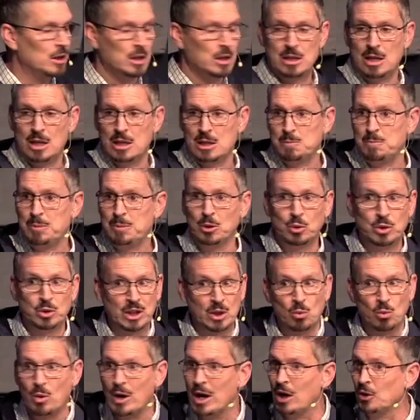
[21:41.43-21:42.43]
Is
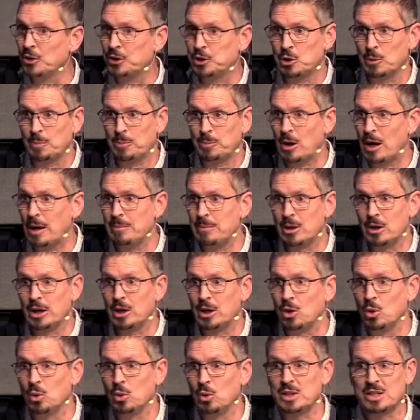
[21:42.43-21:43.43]
building wealth your
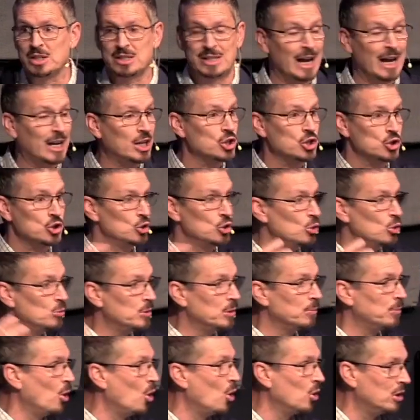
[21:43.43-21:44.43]
primary goal? Does that
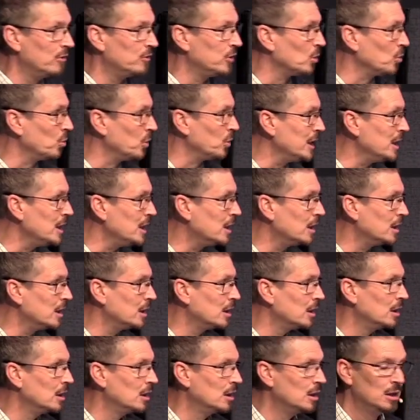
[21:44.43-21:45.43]
consume the bulk of your
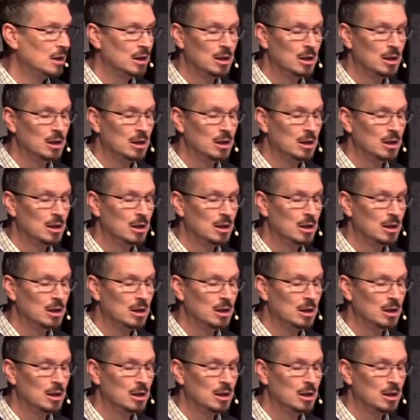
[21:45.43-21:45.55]
week?